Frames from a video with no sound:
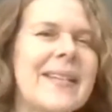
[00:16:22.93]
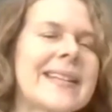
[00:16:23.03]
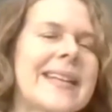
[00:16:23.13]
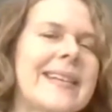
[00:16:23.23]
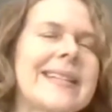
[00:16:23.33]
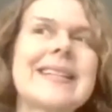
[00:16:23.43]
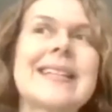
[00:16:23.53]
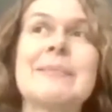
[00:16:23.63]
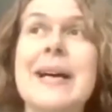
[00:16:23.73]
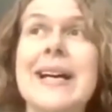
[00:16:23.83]
they said, this is
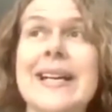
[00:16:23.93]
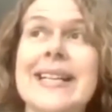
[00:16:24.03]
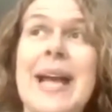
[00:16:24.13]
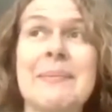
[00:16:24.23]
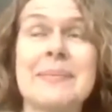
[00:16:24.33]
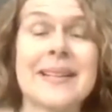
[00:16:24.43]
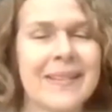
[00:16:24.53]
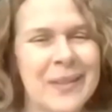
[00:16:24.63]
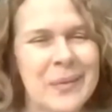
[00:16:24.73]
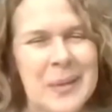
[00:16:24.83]
the murder capital
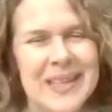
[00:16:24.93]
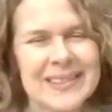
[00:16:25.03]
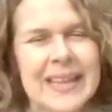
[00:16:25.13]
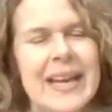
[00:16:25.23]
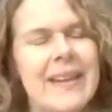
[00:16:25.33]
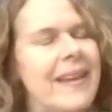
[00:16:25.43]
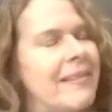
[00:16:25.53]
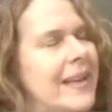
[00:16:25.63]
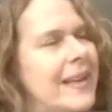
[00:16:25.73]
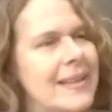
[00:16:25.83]
of the world. They
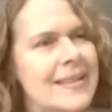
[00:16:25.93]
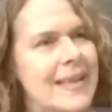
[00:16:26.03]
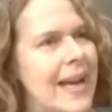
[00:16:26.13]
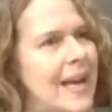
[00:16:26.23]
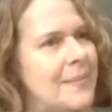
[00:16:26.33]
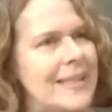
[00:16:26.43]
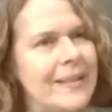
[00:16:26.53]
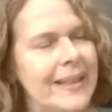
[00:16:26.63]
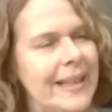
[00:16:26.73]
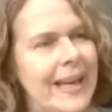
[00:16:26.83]
think it's
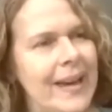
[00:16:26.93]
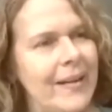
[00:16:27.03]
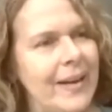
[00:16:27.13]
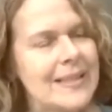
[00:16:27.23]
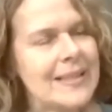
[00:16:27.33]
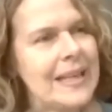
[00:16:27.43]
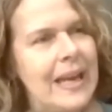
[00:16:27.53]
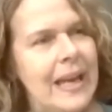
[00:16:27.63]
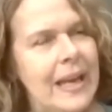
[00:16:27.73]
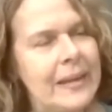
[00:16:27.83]
absolutely
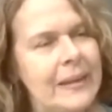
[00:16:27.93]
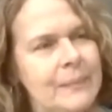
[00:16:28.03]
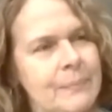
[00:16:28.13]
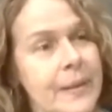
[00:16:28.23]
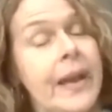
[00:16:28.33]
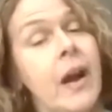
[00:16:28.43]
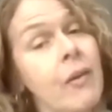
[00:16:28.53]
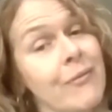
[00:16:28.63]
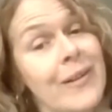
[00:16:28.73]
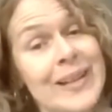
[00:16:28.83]
hilarious. But they
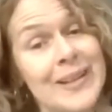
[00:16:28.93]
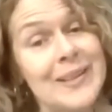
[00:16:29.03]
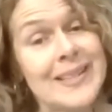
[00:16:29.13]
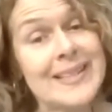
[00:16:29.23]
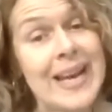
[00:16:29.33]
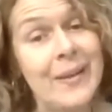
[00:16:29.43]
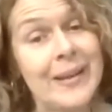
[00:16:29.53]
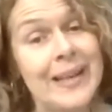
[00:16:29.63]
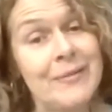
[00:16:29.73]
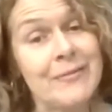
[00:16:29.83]
are very good at
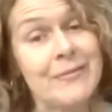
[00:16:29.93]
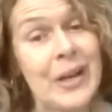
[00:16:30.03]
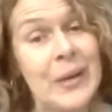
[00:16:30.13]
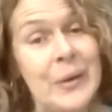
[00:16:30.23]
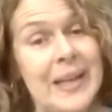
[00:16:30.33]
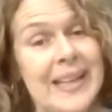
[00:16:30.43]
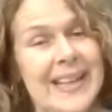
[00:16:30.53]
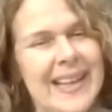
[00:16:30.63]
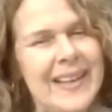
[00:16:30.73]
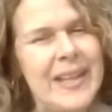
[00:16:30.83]
sharing info.
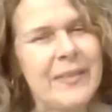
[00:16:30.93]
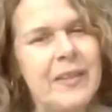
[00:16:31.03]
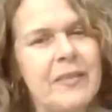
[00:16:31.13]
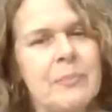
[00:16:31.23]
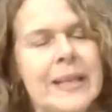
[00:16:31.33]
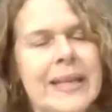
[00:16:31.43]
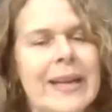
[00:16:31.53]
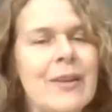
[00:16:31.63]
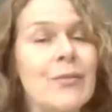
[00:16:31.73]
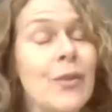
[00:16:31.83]
And they've given me
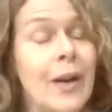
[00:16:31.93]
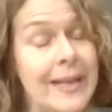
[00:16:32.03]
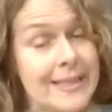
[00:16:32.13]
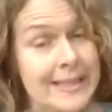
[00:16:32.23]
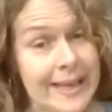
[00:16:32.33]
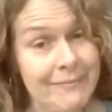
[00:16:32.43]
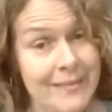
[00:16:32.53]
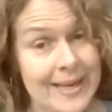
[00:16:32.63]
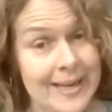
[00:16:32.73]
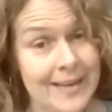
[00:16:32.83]
a ride in their
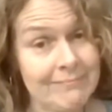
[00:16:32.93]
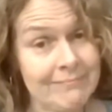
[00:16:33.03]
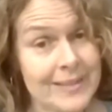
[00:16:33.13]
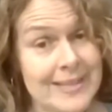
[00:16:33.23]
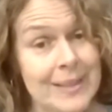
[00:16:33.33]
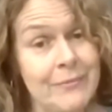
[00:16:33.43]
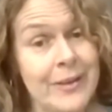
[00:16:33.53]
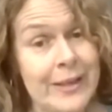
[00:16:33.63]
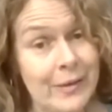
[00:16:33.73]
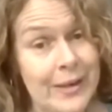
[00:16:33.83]
van, which I'm
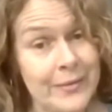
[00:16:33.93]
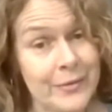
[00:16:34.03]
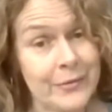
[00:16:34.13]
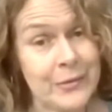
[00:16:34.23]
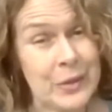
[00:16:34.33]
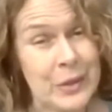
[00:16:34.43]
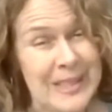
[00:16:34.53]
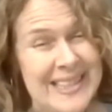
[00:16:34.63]
very grateful for.